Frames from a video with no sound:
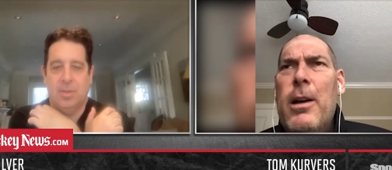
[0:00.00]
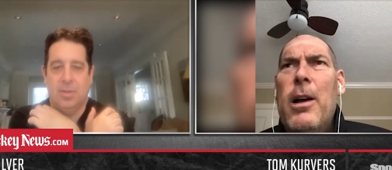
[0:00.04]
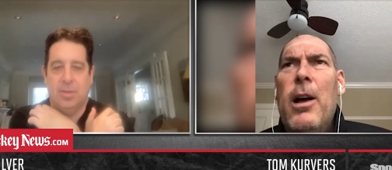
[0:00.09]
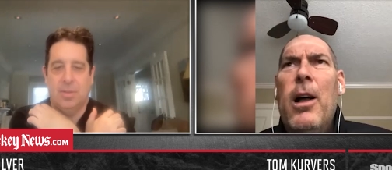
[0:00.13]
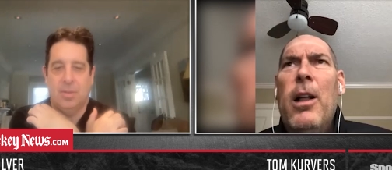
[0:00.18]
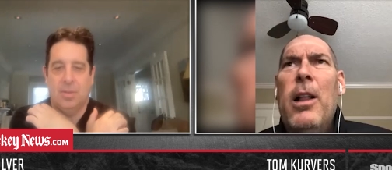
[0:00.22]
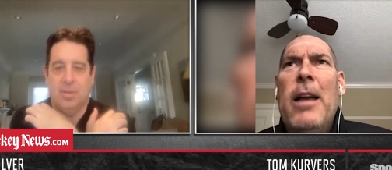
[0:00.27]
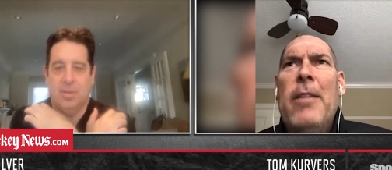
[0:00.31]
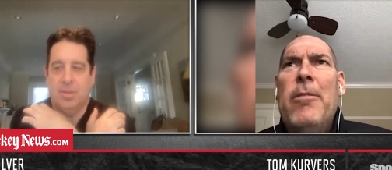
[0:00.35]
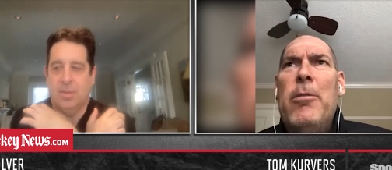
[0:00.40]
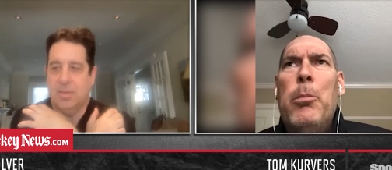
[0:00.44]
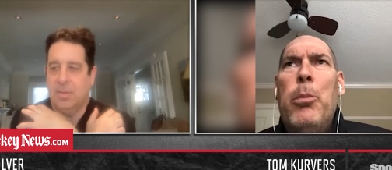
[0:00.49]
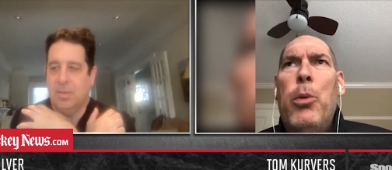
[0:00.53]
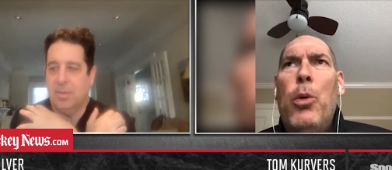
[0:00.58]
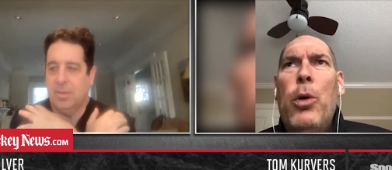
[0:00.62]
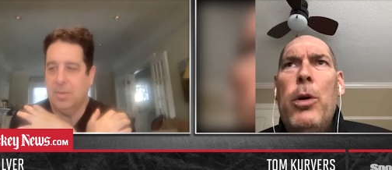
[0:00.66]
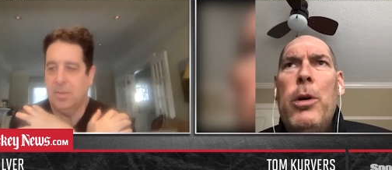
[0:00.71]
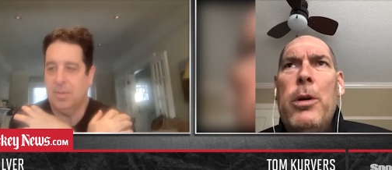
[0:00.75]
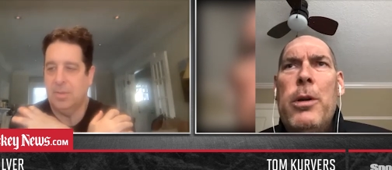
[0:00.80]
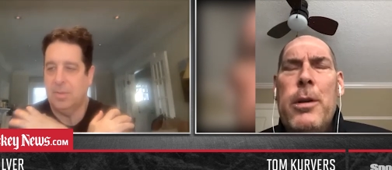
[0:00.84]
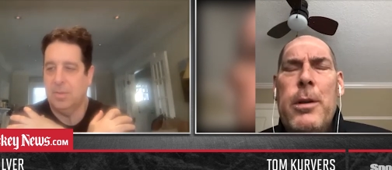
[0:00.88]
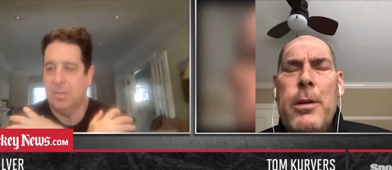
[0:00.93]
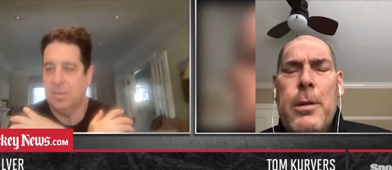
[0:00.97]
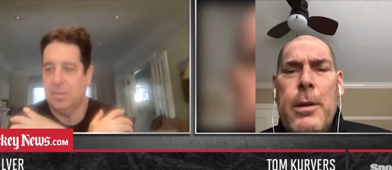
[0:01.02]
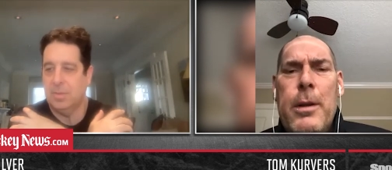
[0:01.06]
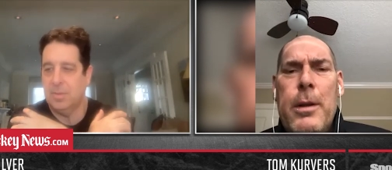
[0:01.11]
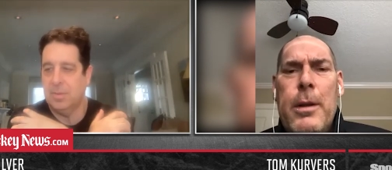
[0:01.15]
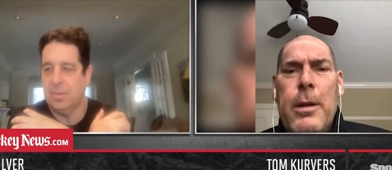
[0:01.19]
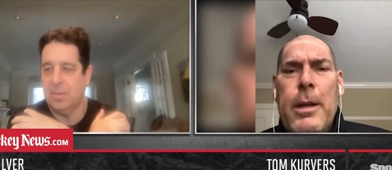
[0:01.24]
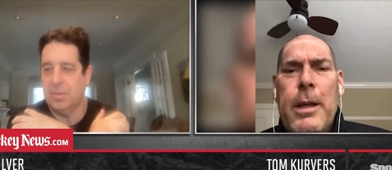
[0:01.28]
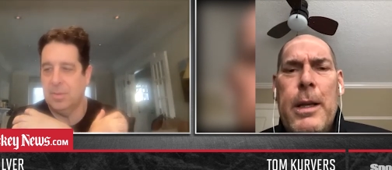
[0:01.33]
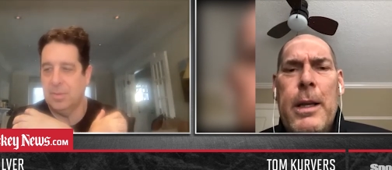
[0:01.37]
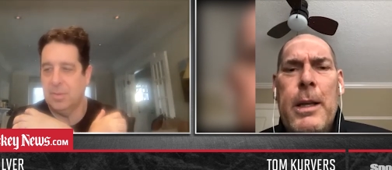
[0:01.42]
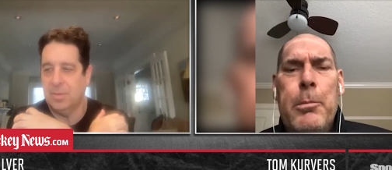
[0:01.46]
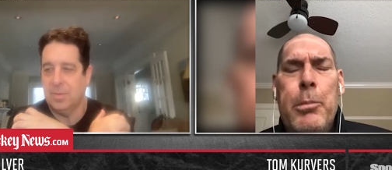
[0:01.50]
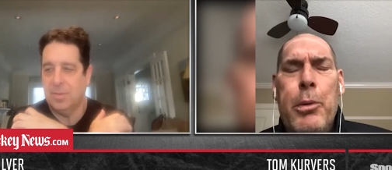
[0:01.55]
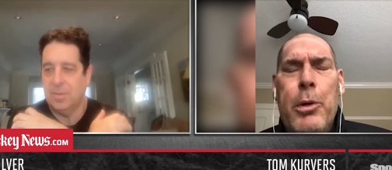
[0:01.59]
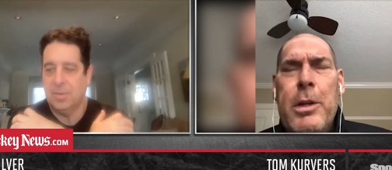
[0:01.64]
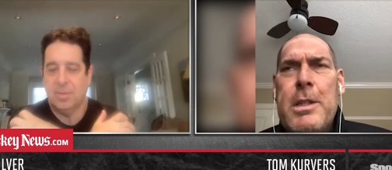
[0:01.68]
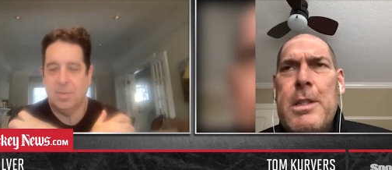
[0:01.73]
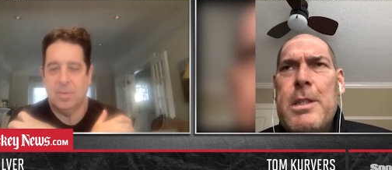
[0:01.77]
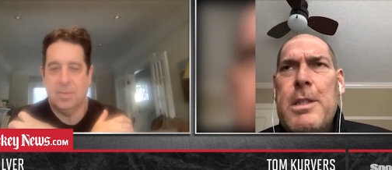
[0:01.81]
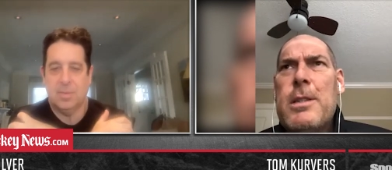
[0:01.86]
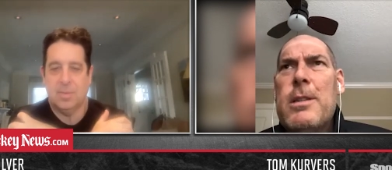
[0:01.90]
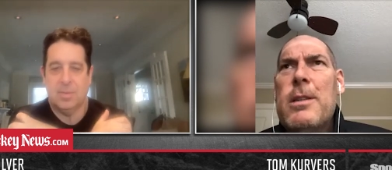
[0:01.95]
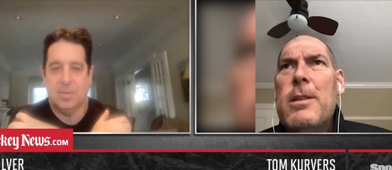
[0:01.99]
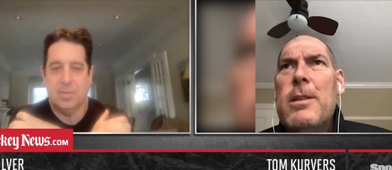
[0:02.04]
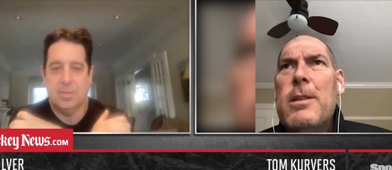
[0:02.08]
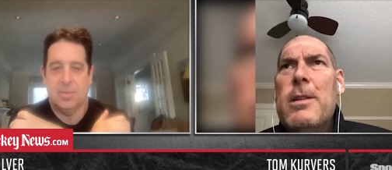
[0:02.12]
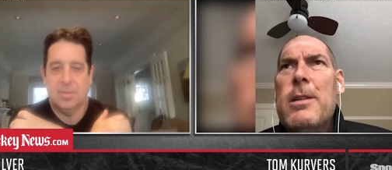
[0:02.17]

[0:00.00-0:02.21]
Speaker 1: all have important inputs